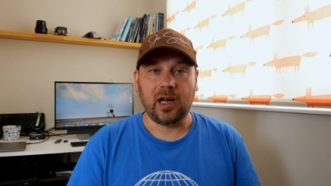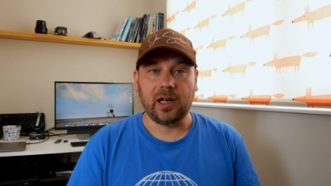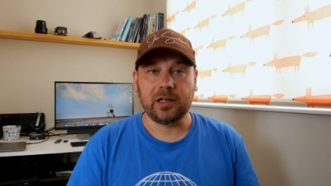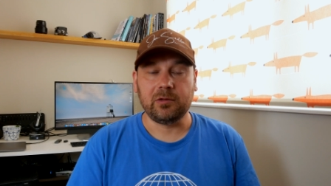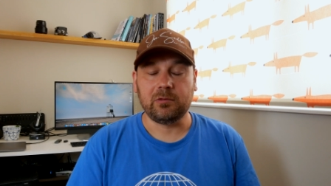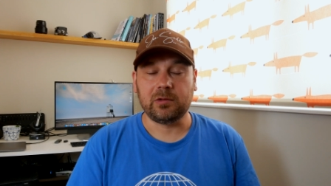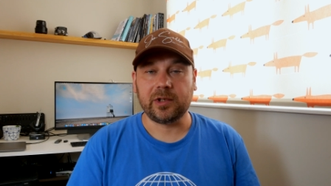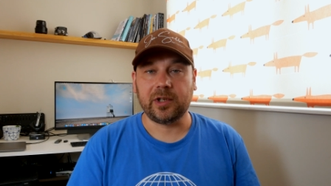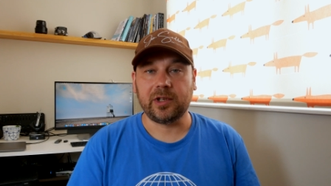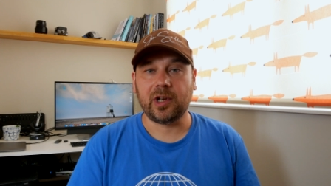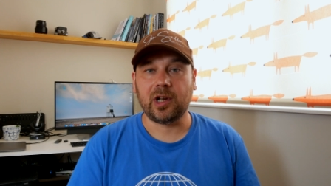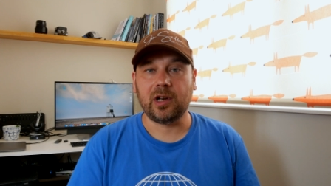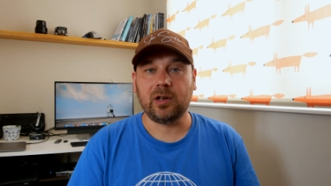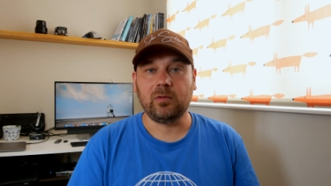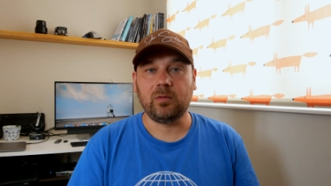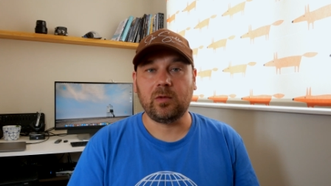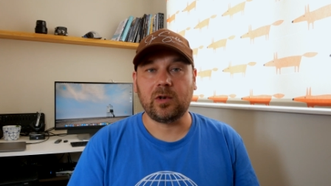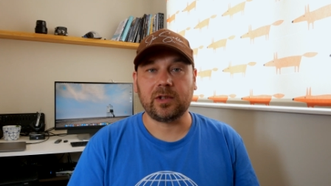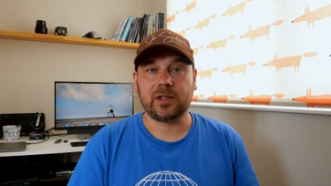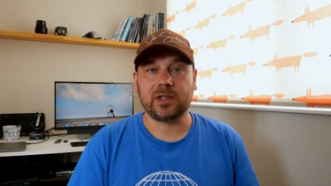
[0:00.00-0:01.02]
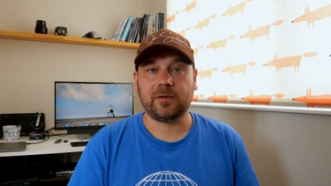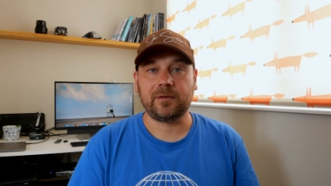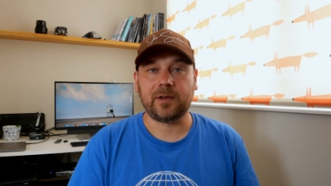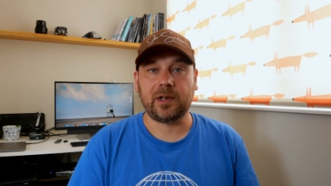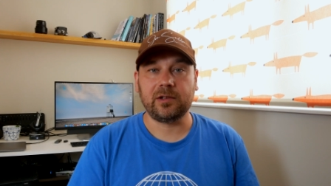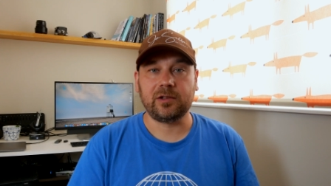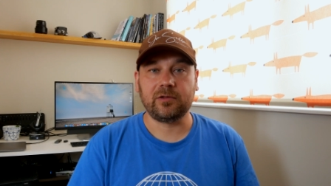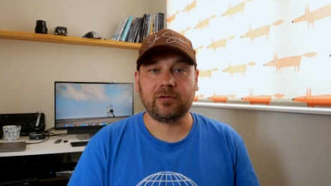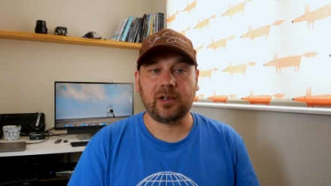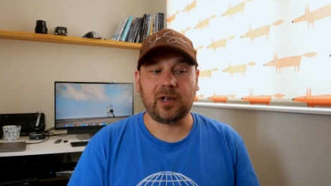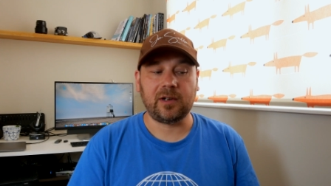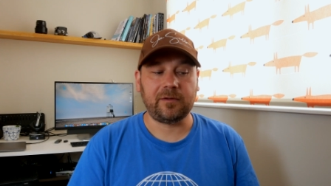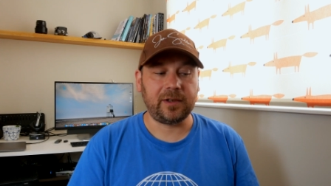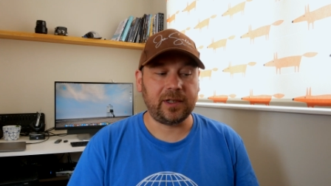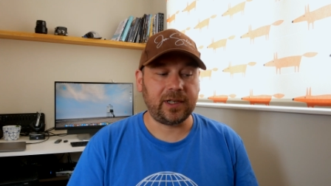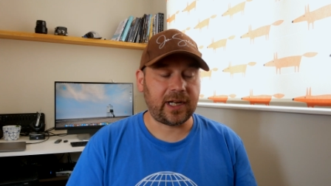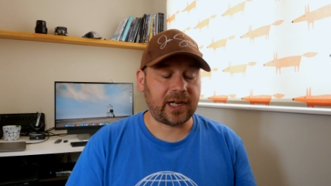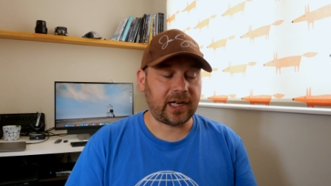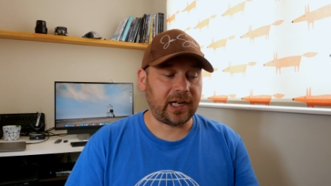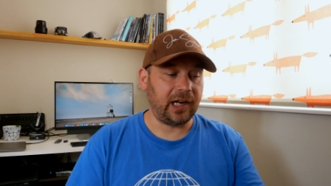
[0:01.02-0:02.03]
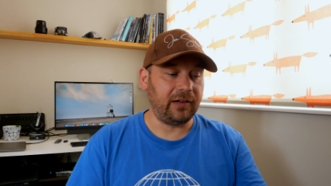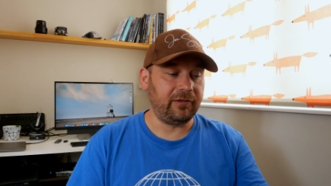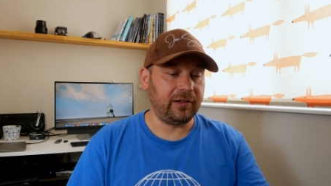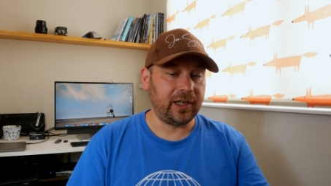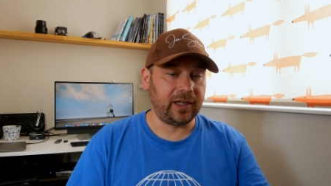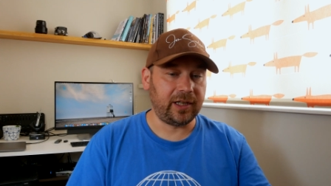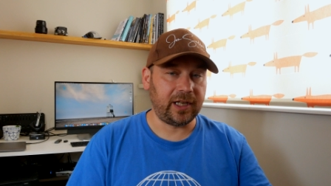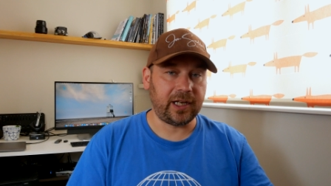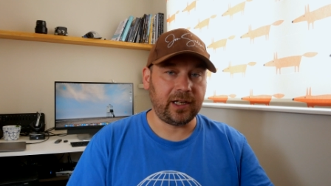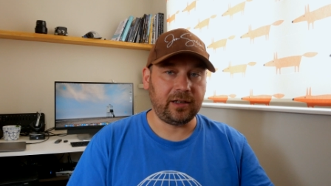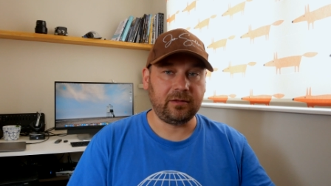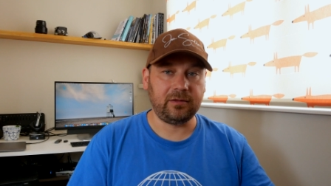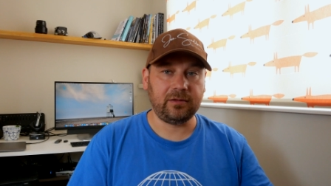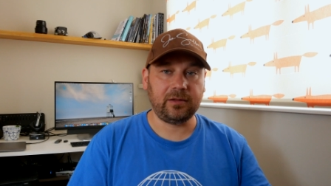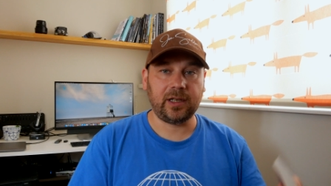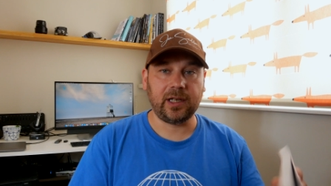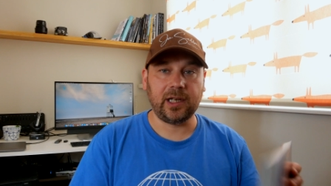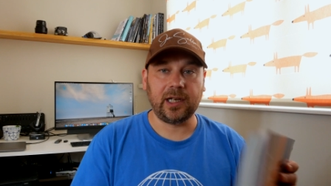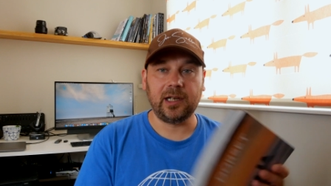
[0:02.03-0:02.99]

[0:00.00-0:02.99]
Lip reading: you want to know what to photograph in that area, then